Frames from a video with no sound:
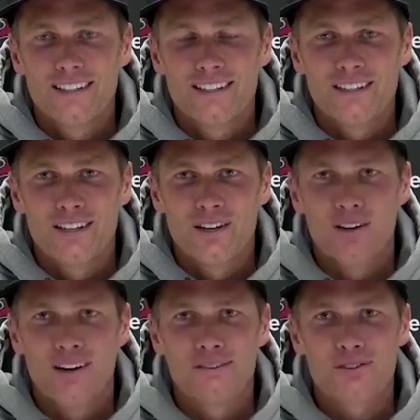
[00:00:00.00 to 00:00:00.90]
you know,
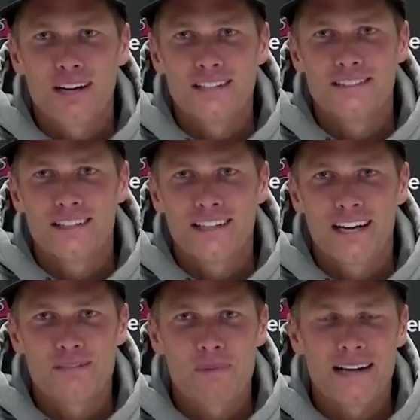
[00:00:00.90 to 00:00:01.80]
I've tried to
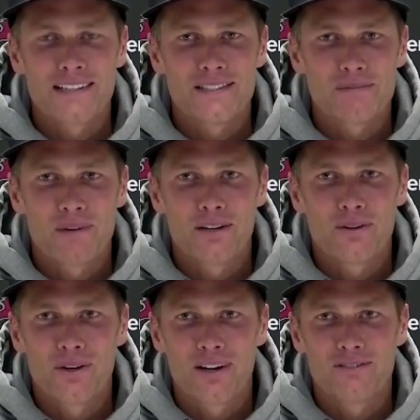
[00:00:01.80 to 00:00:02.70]
catch passes in my
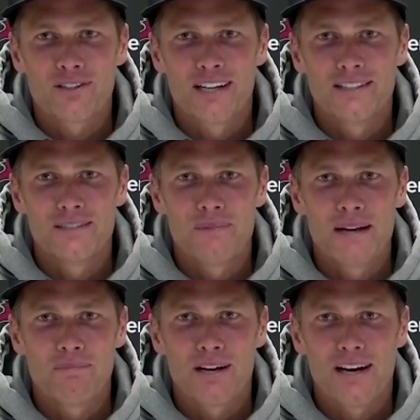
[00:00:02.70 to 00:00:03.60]
career. I've tried to
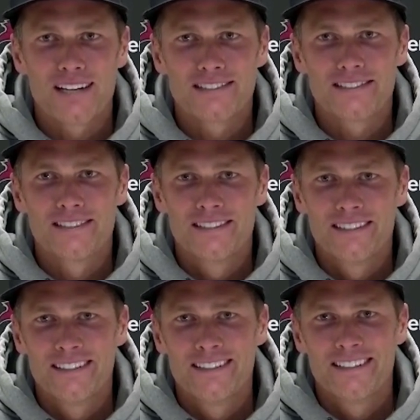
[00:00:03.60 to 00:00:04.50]
make blocks.
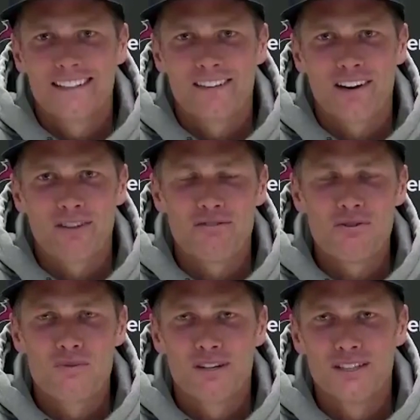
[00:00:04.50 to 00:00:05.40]
I've had a
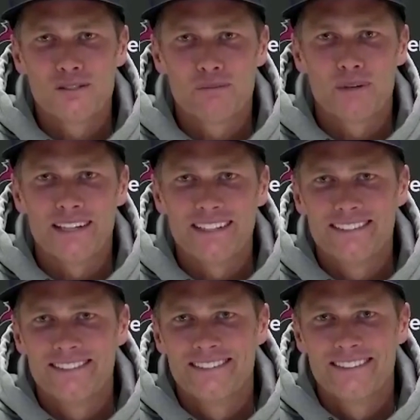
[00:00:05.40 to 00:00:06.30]
few runs, but
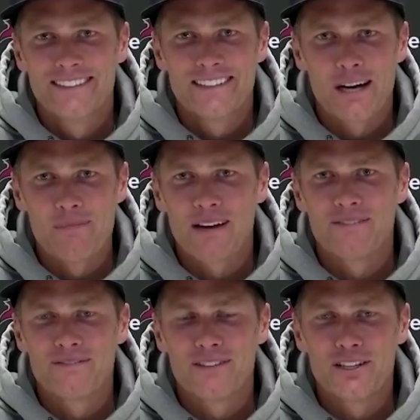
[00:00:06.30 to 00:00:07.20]
I'm
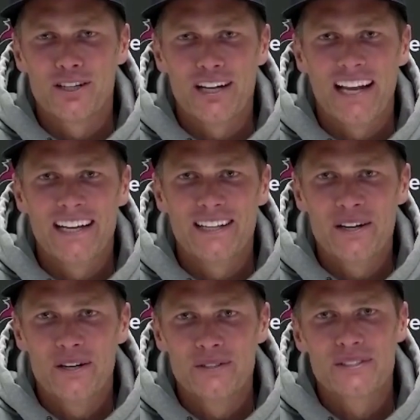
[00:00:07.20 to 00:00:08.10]
not very good at any of
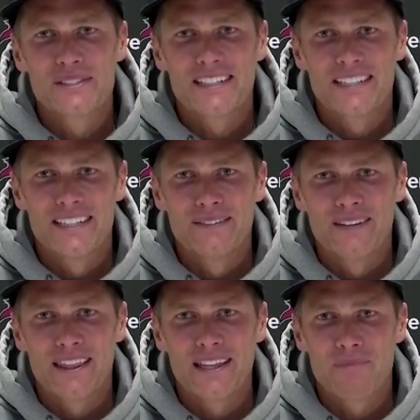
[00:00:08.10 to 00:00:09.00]
those. Um,
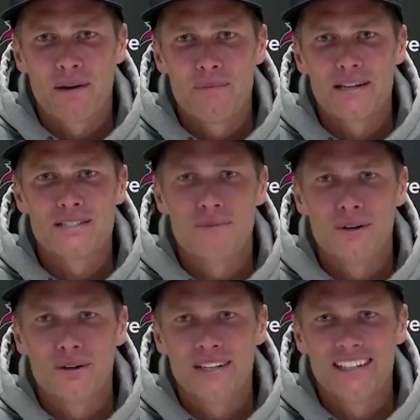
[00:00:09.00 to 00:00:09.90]
I think my best
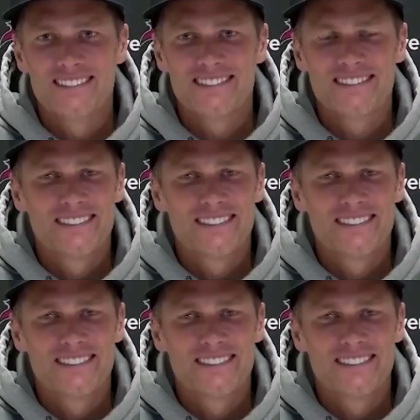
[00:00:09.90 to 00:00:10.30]
ability is,